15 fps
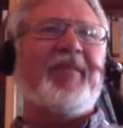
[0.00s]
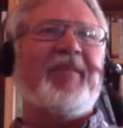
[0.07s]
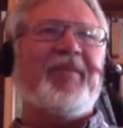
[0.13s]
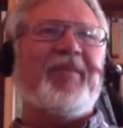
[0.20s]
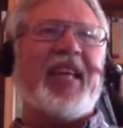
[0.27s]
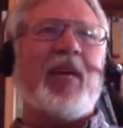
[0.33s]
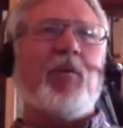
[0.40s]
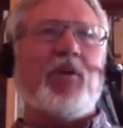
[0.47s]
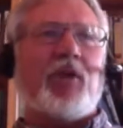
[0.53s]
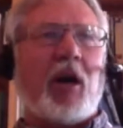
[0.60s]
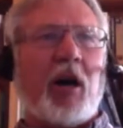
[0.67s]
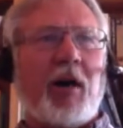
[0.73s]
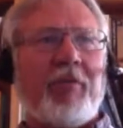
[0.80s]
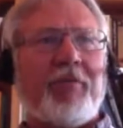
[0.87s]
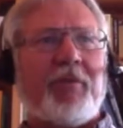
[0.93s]
he was
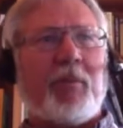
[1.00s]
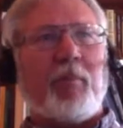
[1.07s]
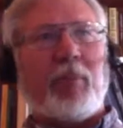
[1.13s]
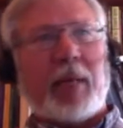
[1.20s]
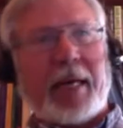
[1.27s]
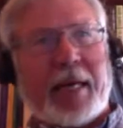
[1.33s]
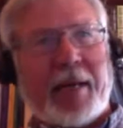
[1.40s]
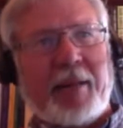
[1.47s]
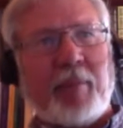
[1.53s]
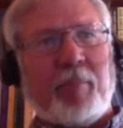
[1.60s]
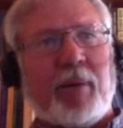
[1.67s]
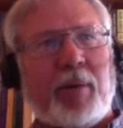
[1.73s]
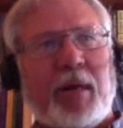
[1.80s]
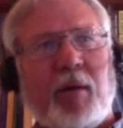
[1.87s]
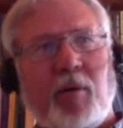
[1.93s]
offed by the
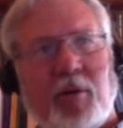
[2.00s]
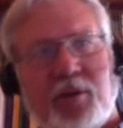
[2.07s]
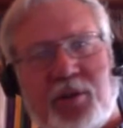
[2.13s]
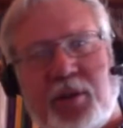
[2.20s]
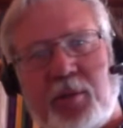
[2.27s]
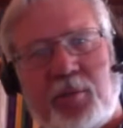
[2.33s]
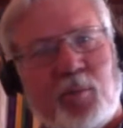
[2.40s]
powers that